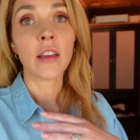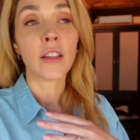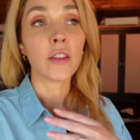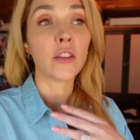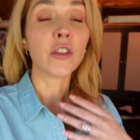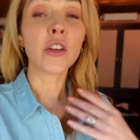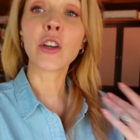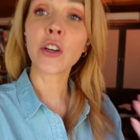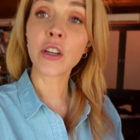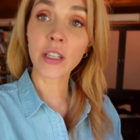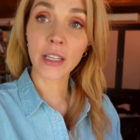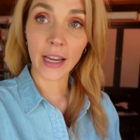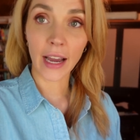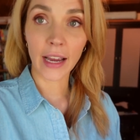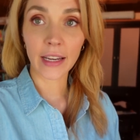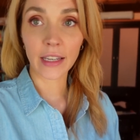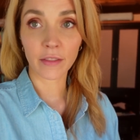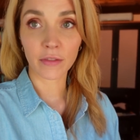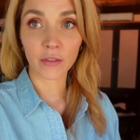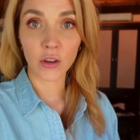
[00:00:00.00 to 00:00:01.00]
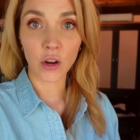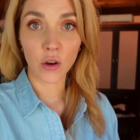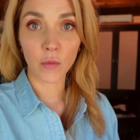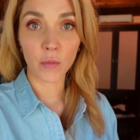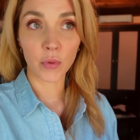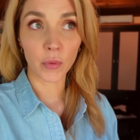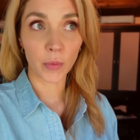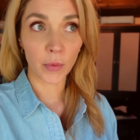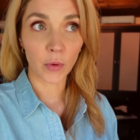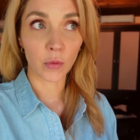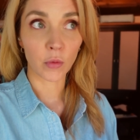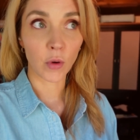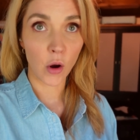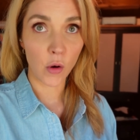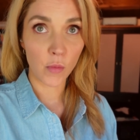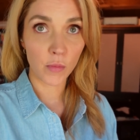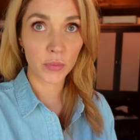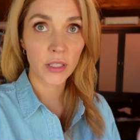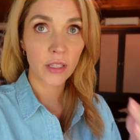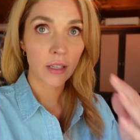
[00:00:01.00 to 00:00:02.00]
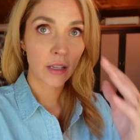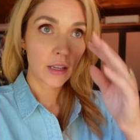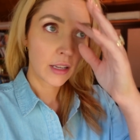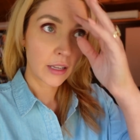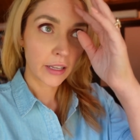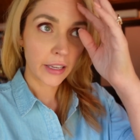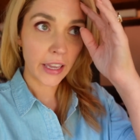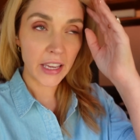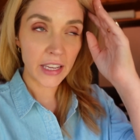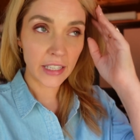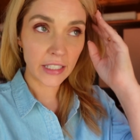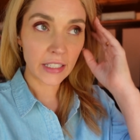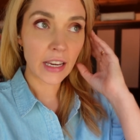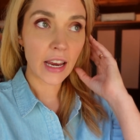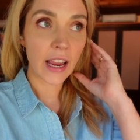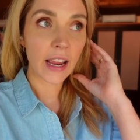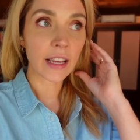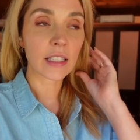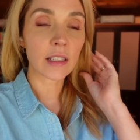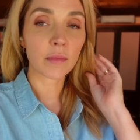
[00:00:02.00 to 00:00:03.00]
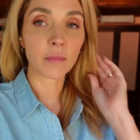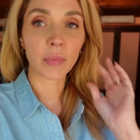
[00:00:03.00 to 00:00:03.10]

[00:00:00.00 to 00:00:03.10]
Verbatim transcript: the good kind of nope ropes king snakes,